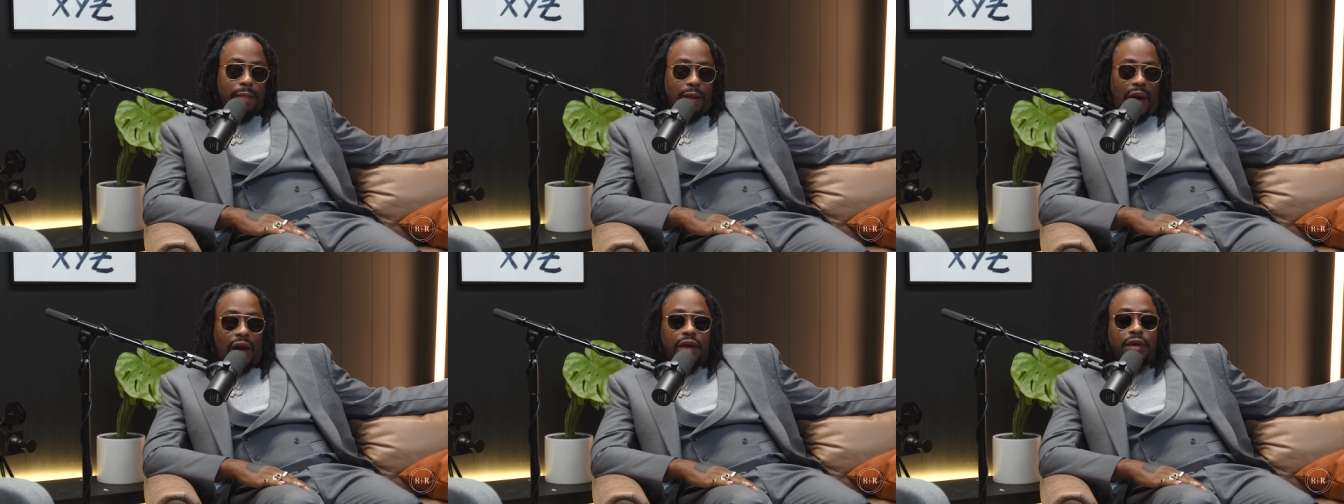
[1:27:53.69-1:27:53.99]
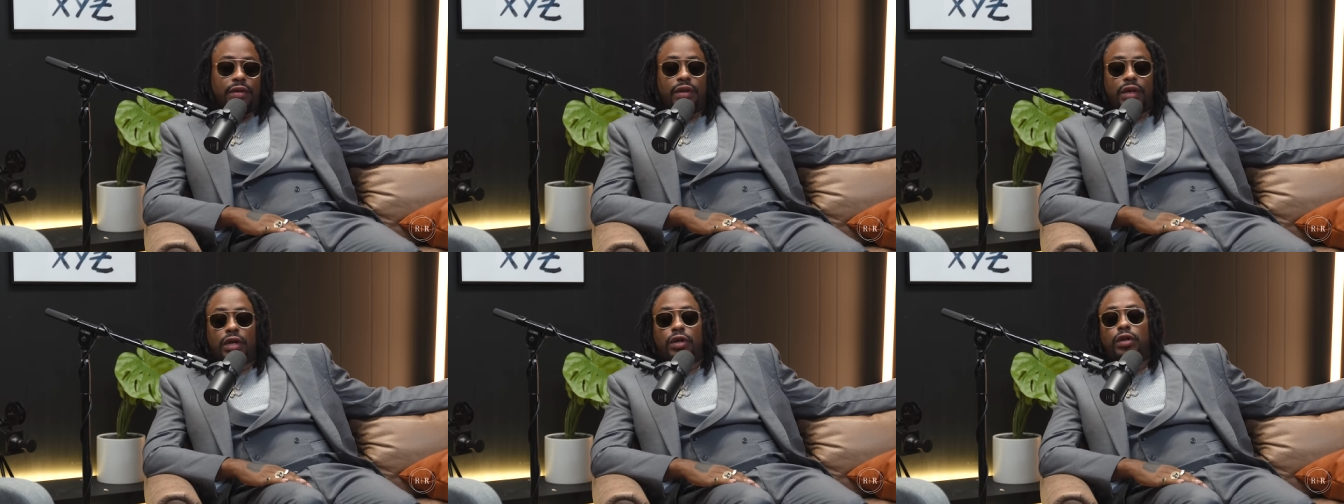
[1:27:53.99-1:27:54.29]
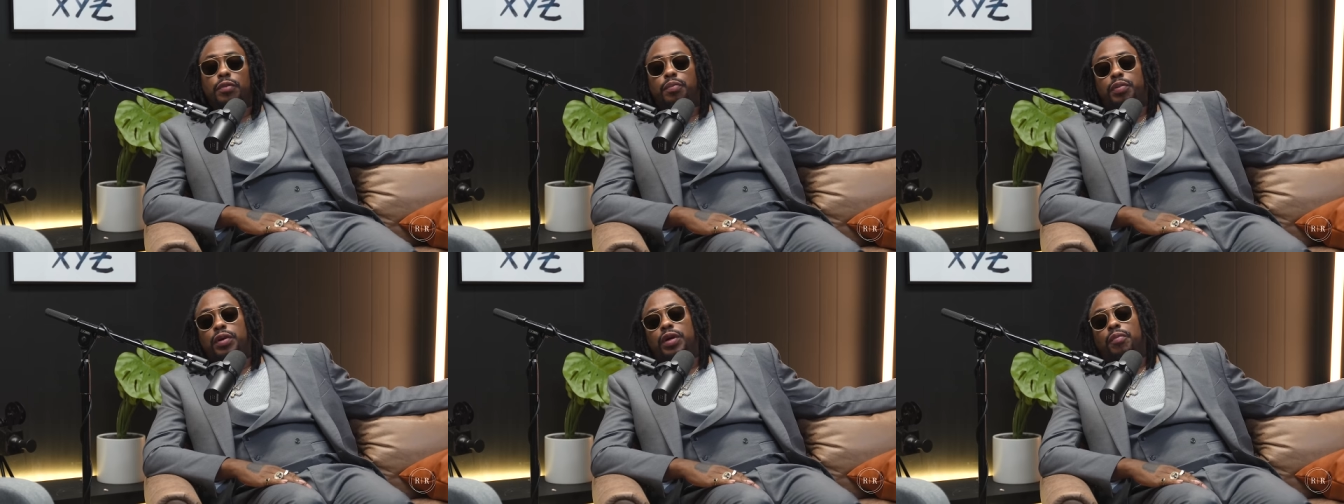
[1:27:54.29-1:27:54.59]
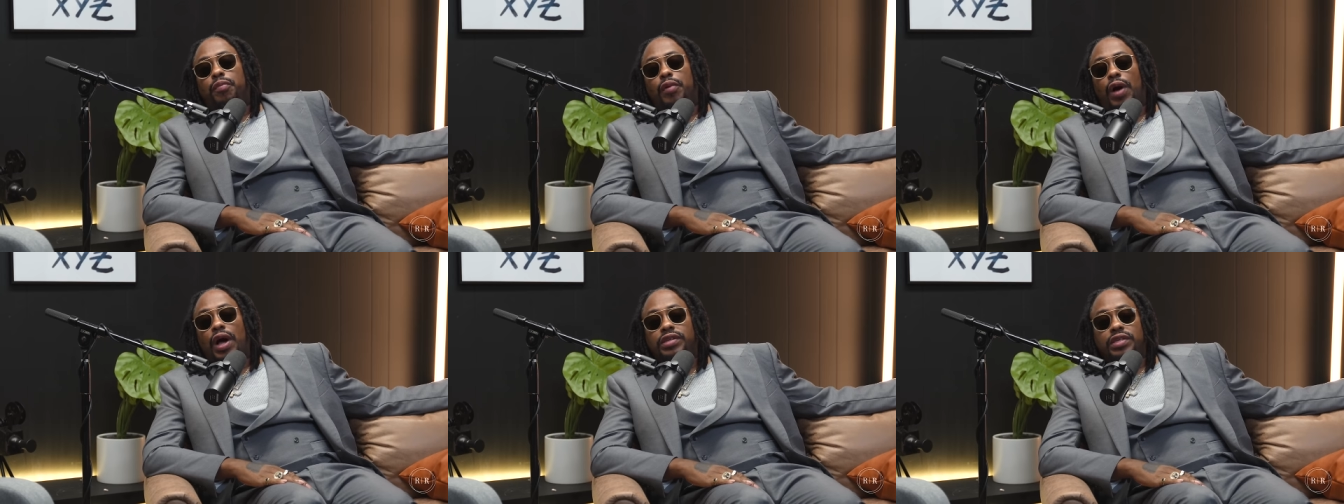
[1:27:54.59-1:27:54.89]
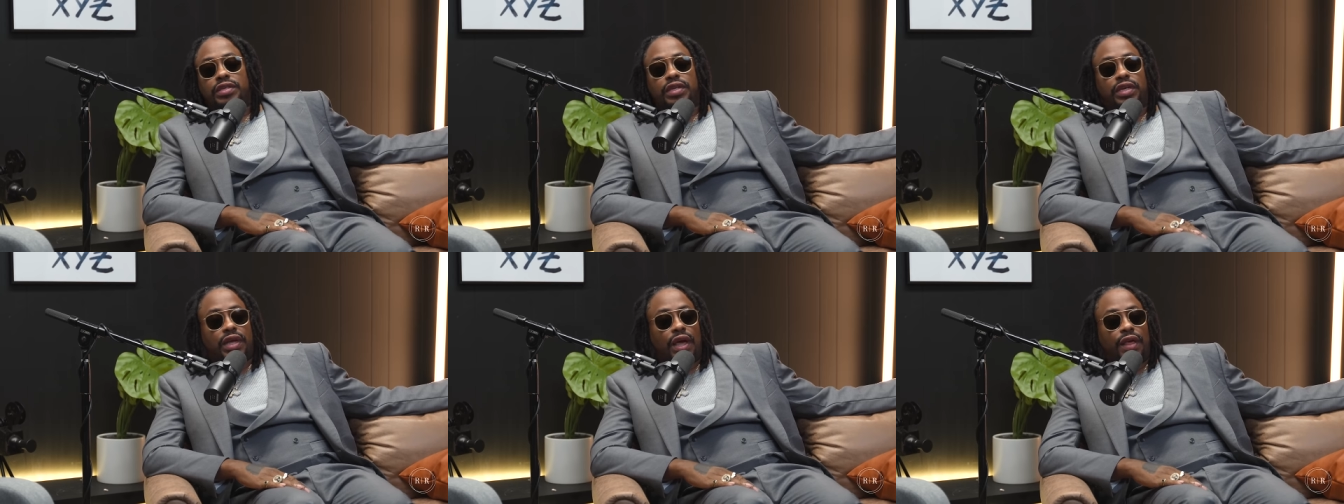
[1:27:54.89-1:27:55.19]
I can literally put a
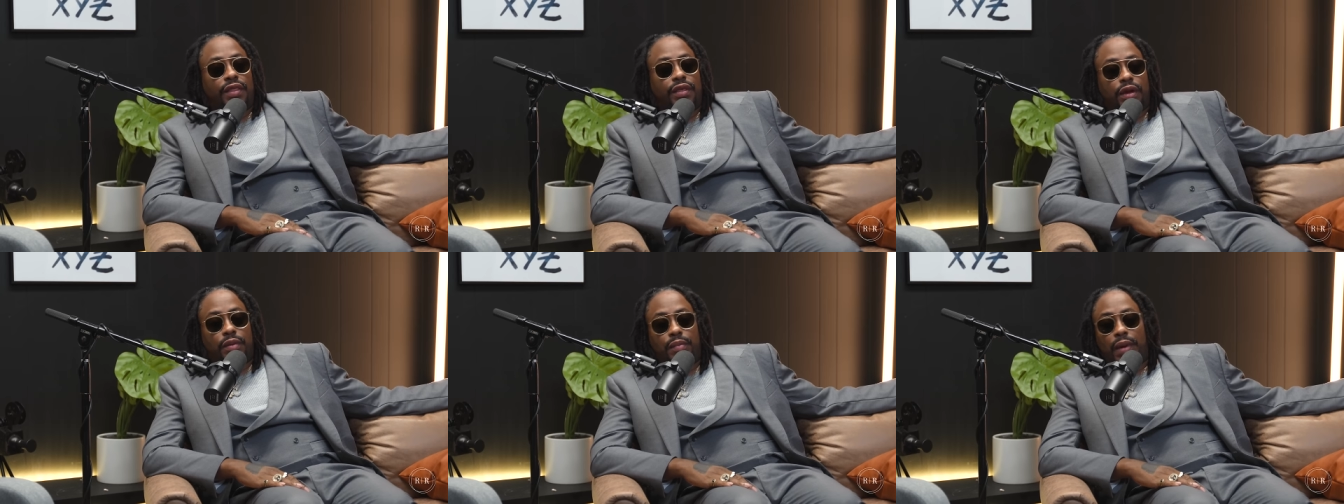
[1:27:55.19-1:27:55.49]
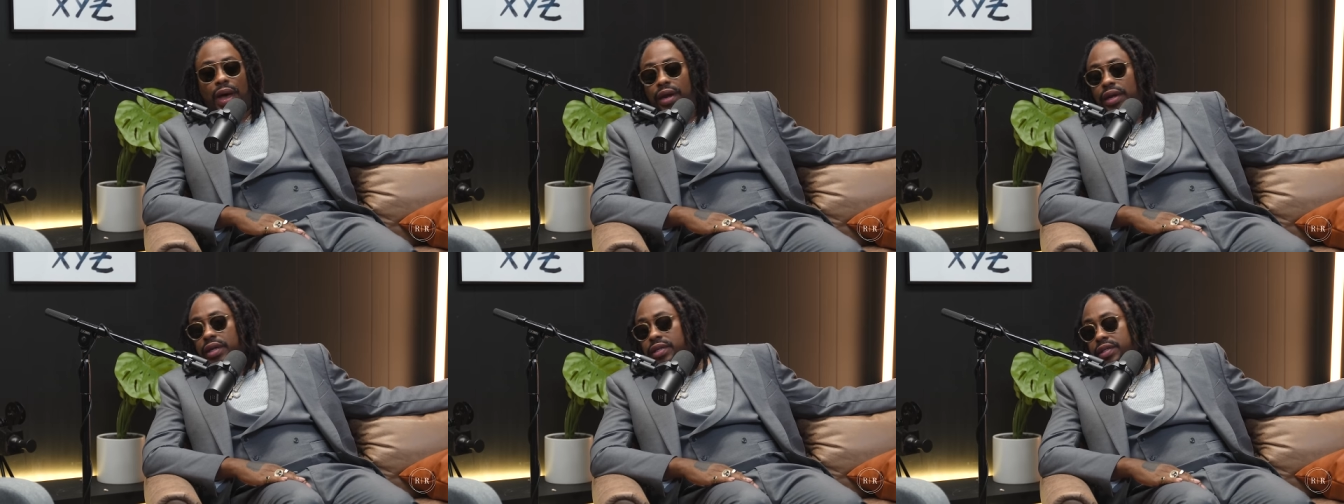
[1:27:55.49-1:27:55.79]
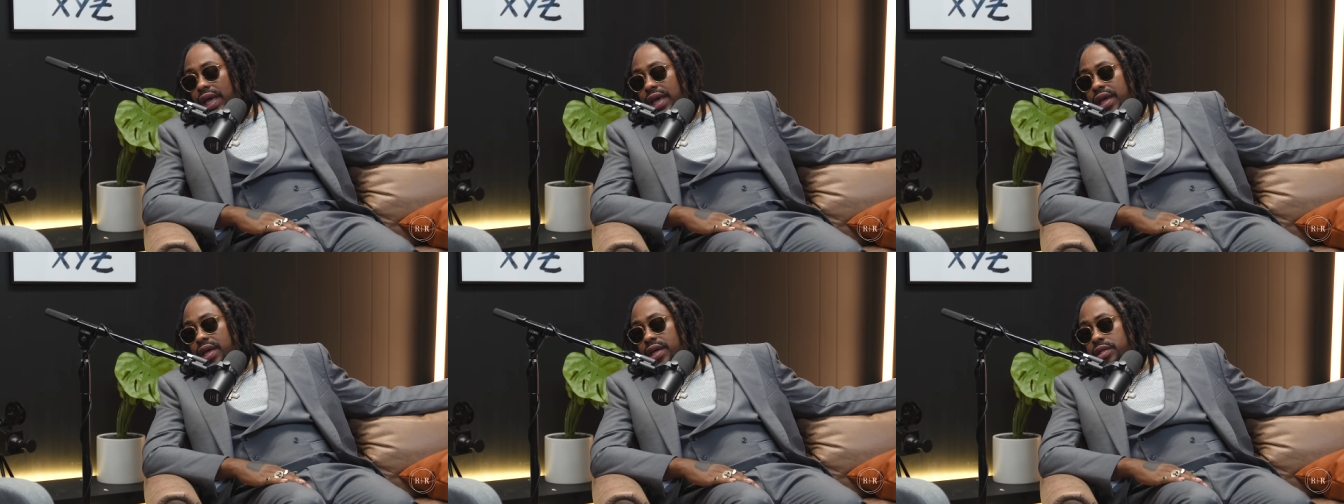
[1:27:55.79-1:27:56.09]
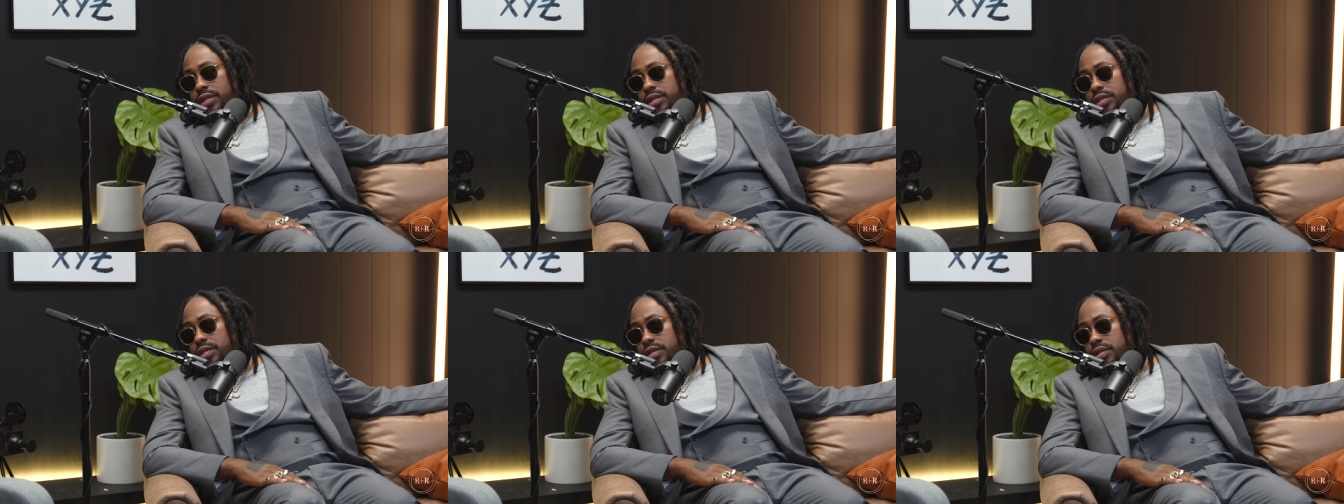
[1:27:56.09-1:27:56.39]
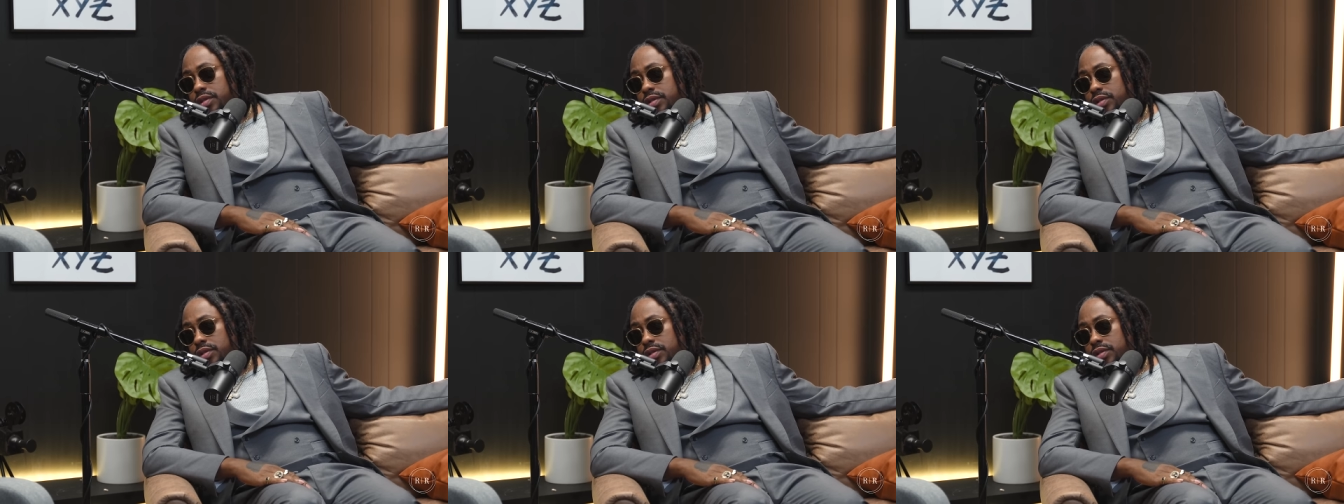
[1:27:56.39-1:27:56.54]
project together in a matter of days.